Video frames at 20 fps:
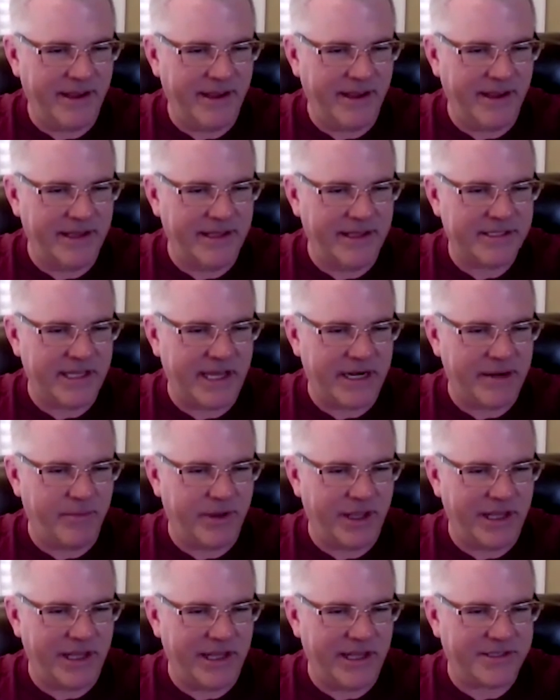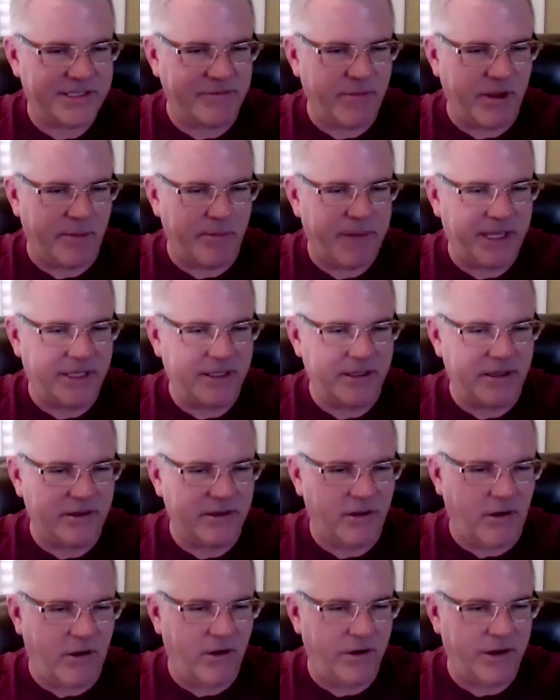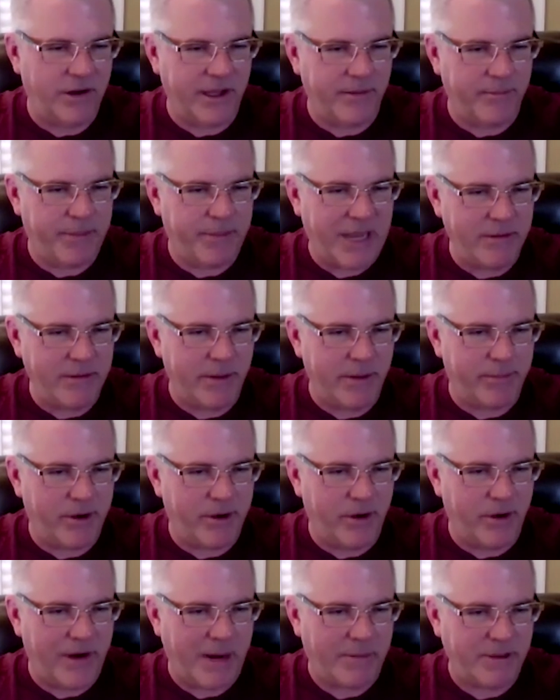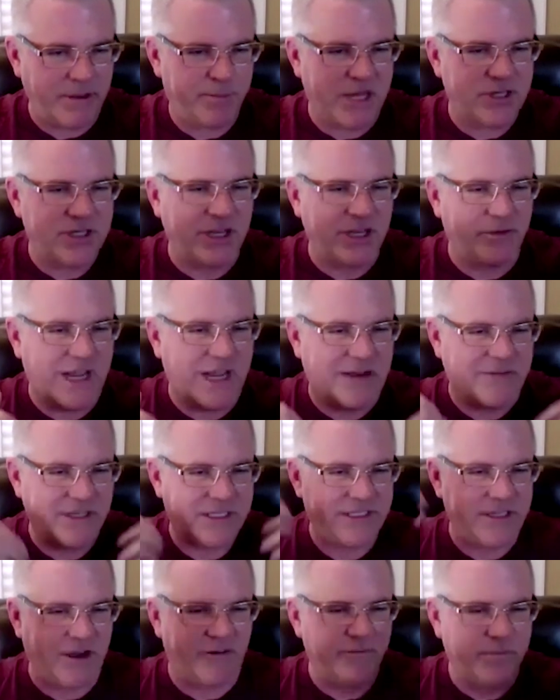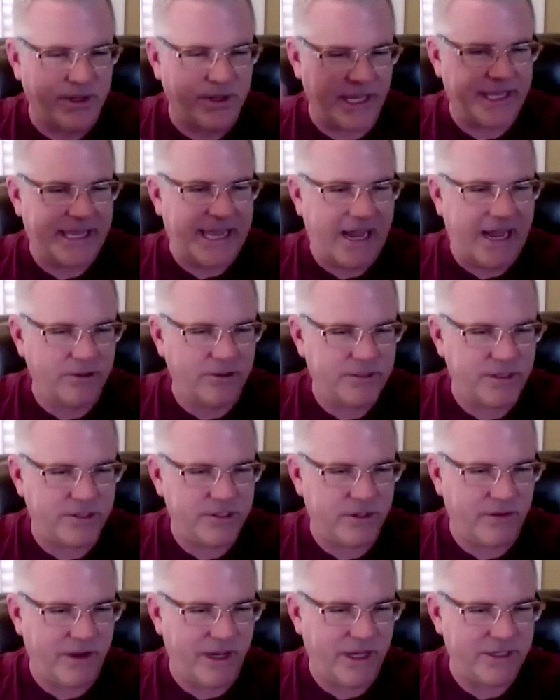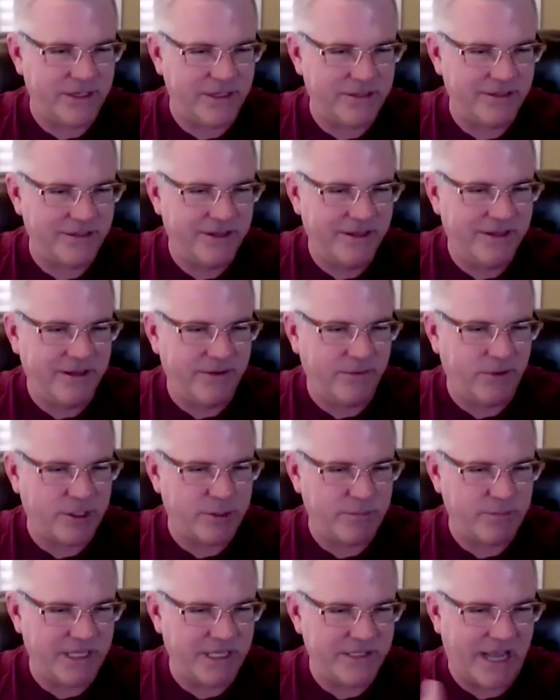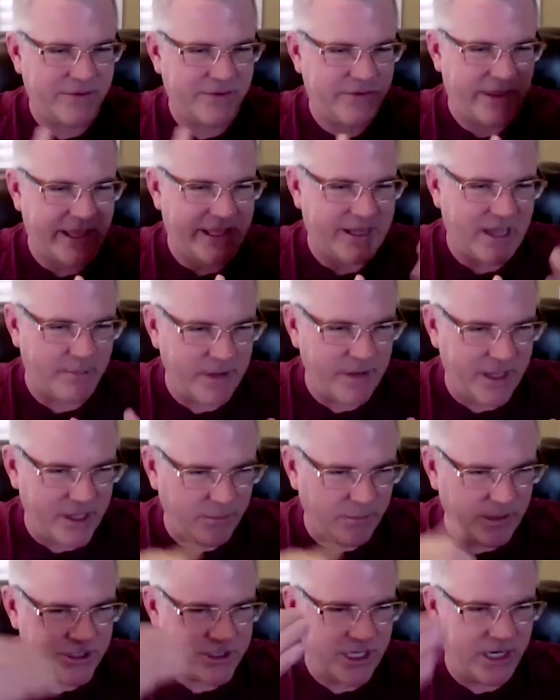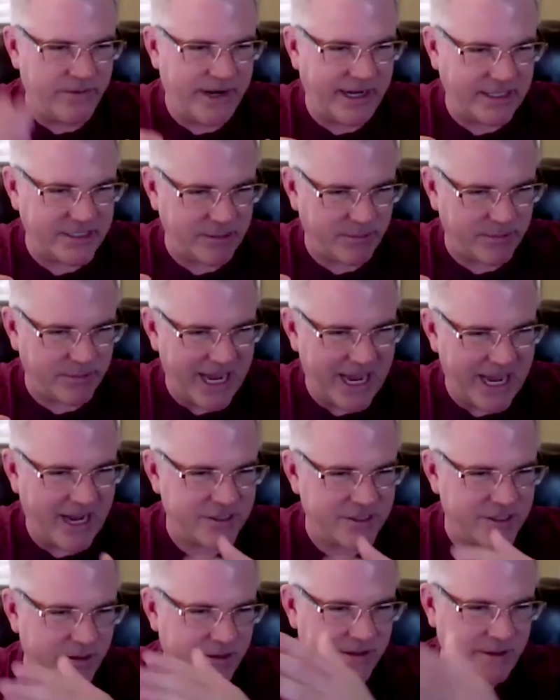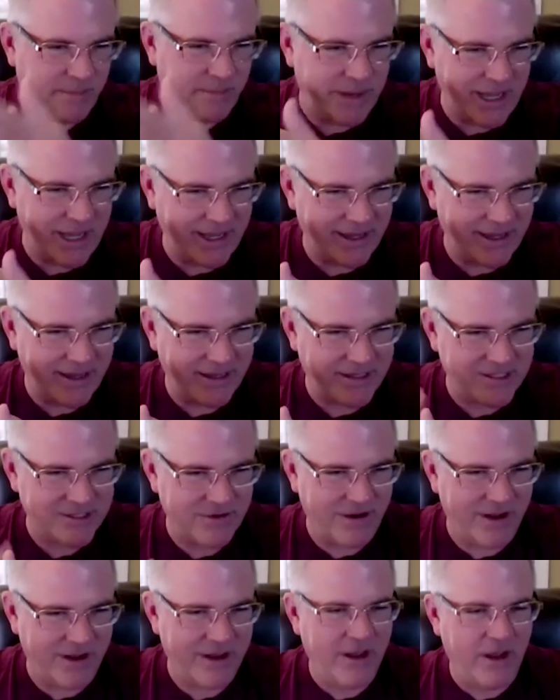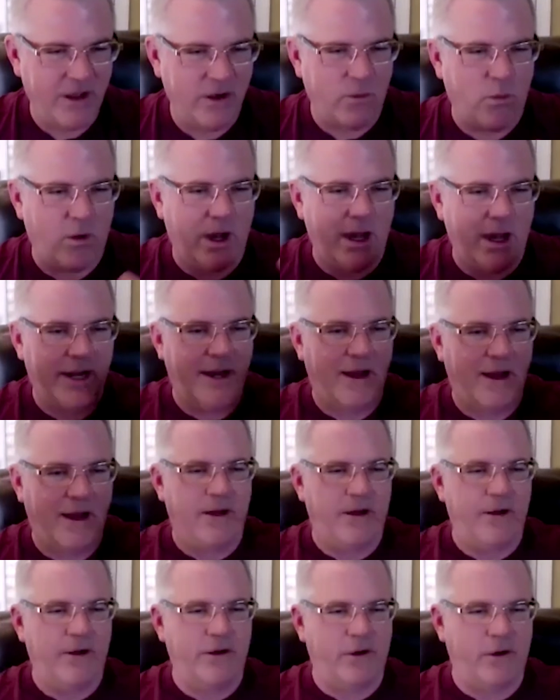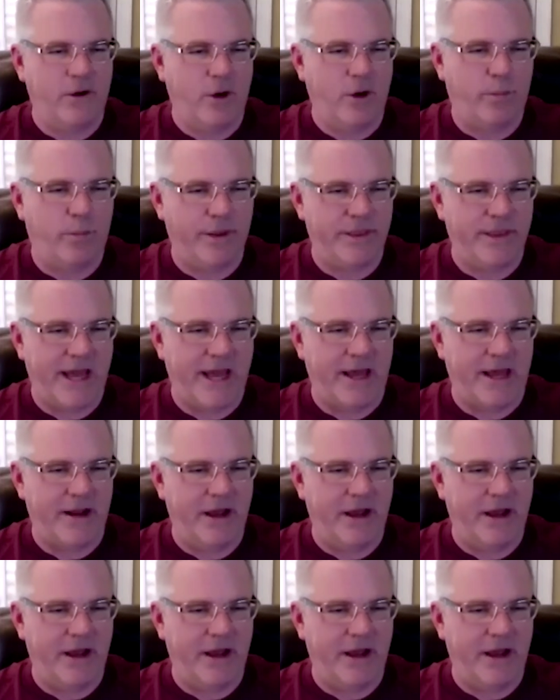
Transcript: and let's let them let's give them a big long payment program, especially if we have a self-milking cow situation, which means after they come in, they'll be generating some cash to, to pay us, right? Why not open that